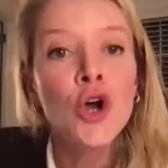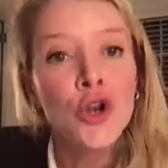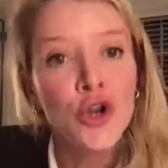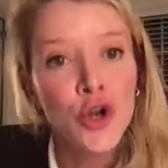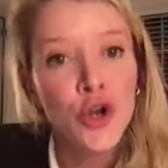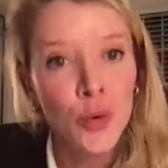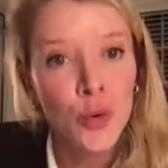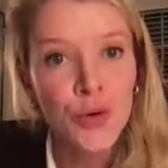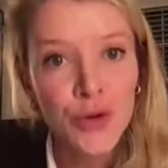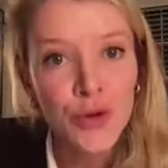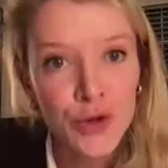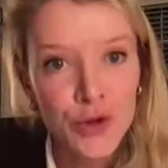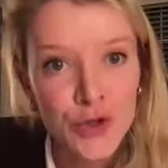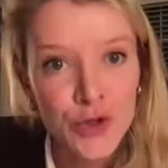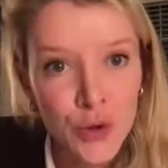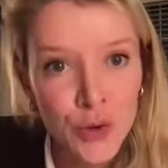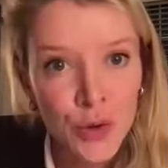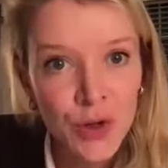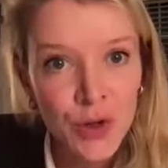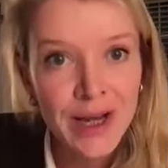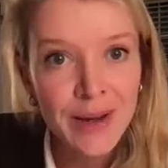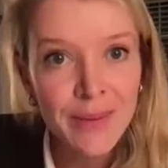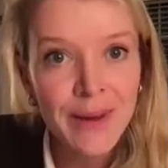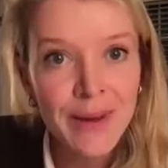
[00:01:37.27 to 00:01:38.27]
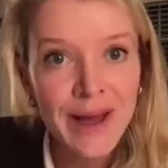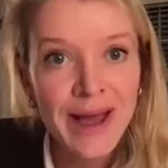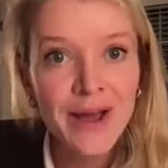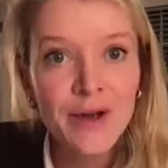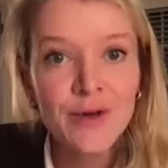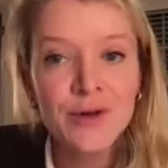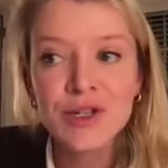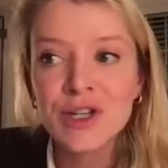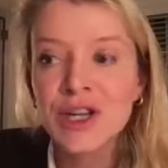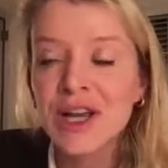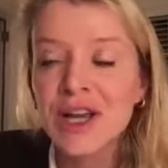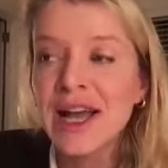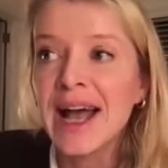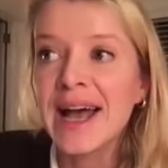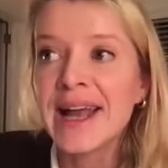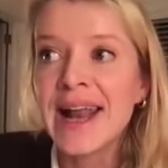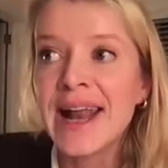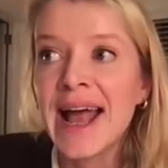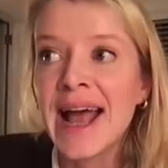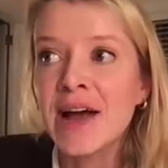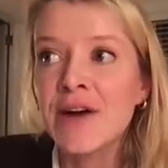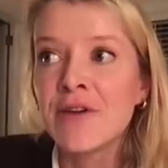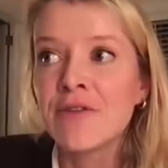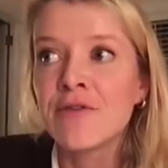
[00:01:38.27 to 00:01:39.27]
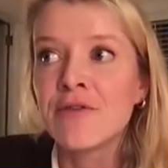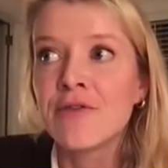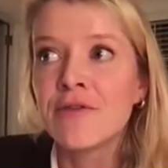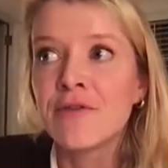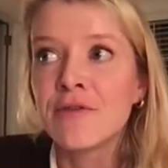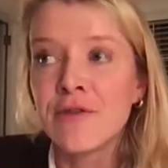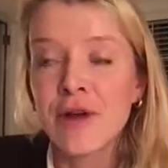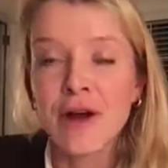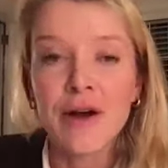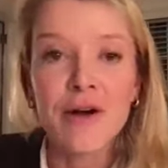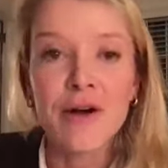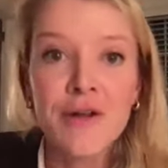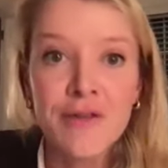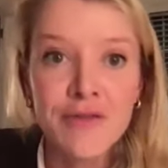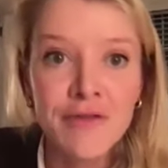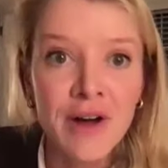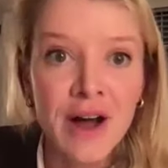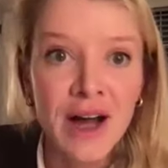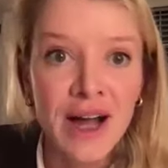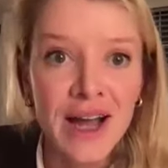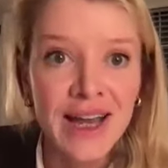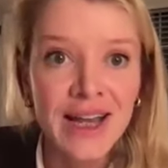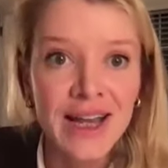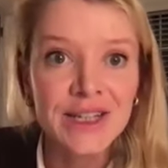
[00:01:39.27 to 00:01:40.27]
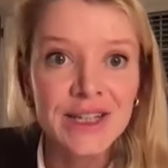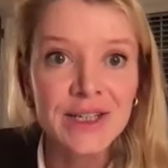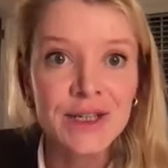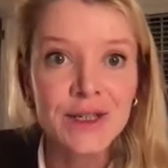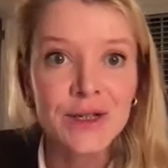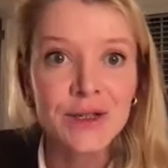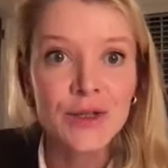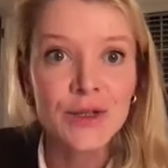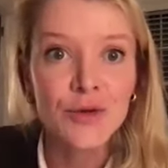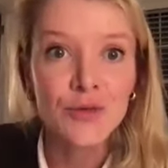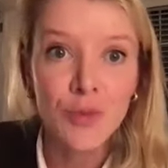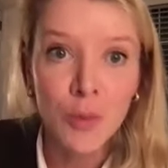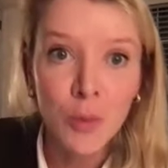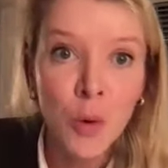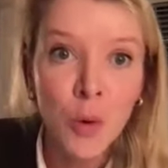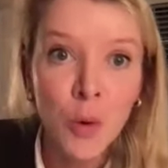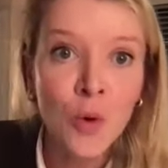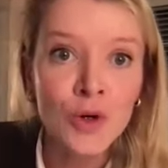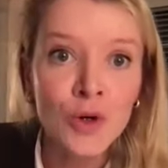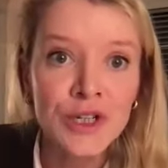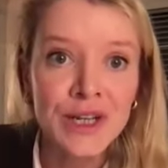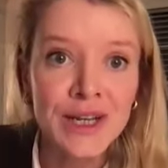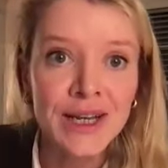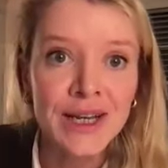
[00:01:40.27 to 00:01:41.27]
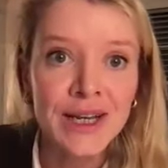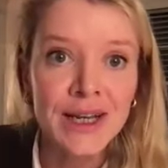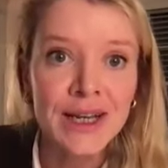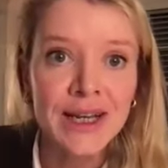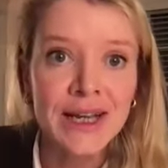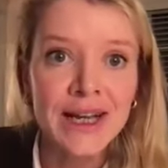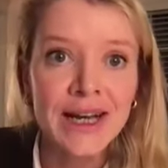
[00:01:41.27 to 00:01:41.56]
know what they're talking about, and have verified the reporting.